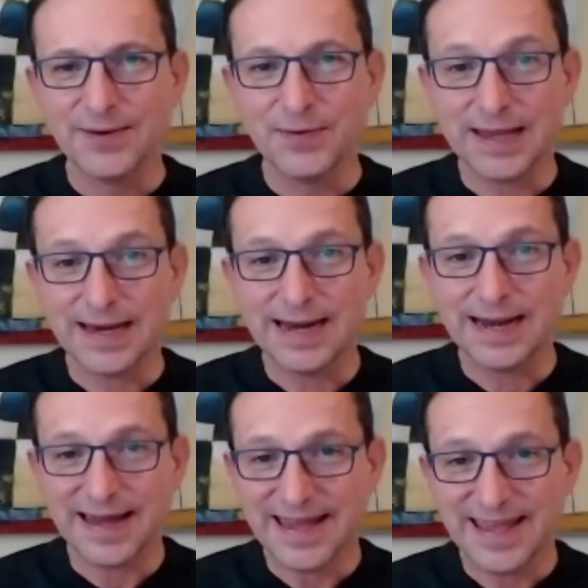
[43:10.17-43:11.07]
we kind of
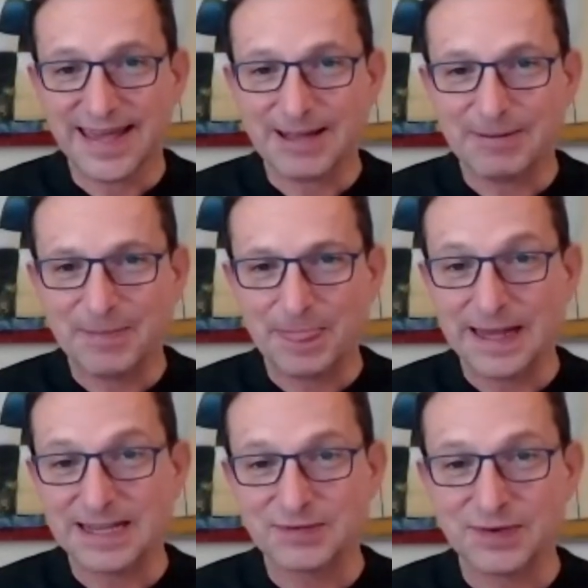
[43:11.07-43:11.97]
like it.
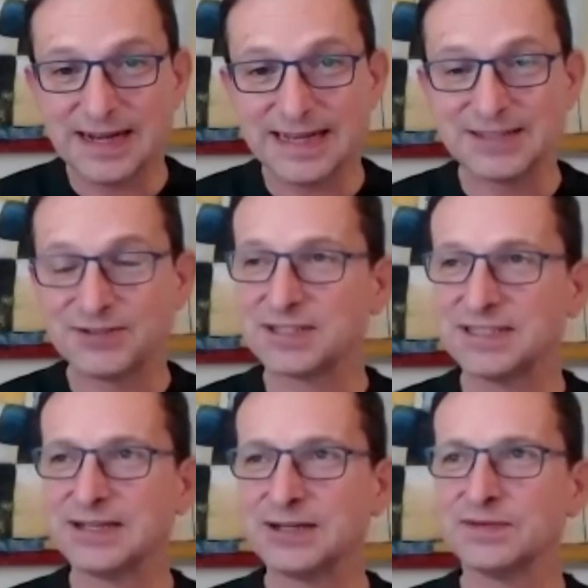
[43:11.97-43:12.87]
And it's a really
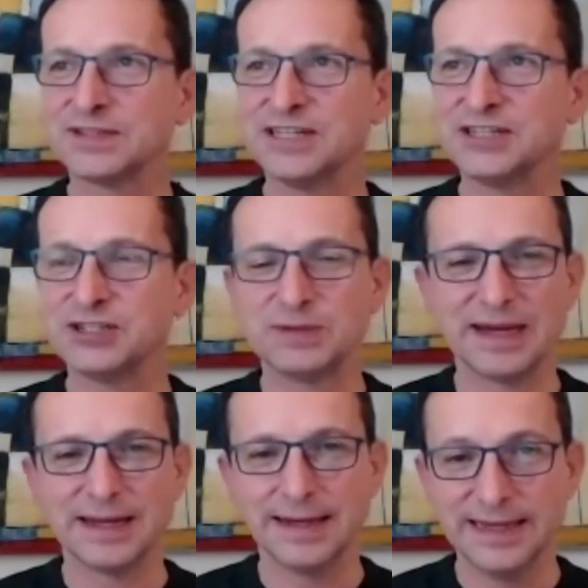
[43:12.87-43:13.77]
interesting conversation
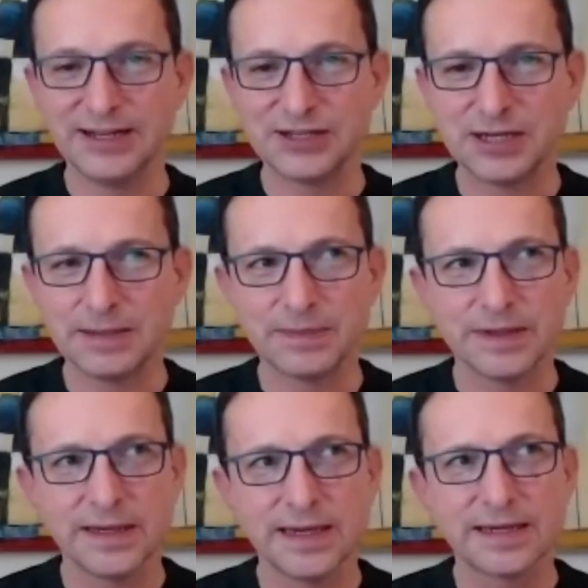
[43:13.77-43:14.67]
about leadership,
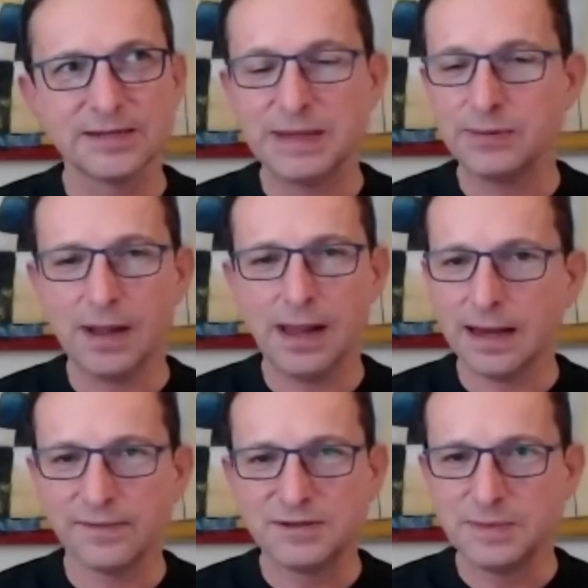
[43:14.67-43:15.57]
because people
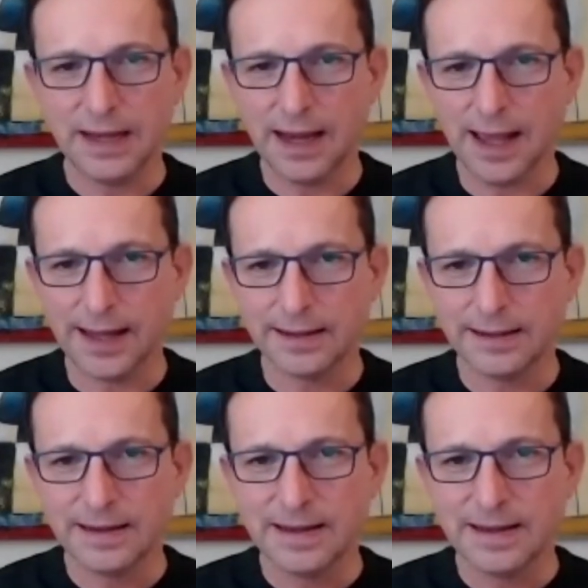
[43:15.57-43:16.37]
love to be led.